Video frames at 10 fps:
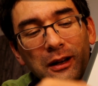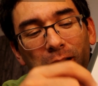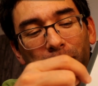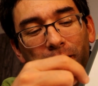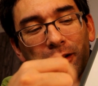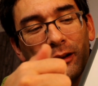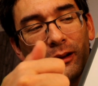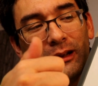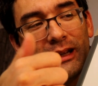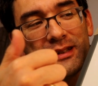
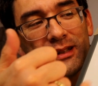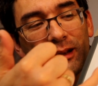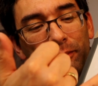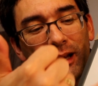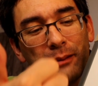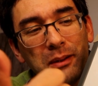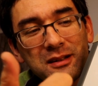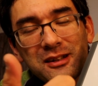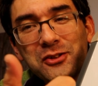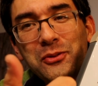the less
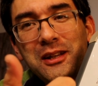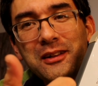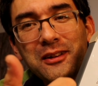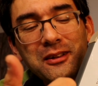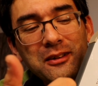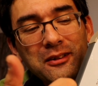megapixels you need.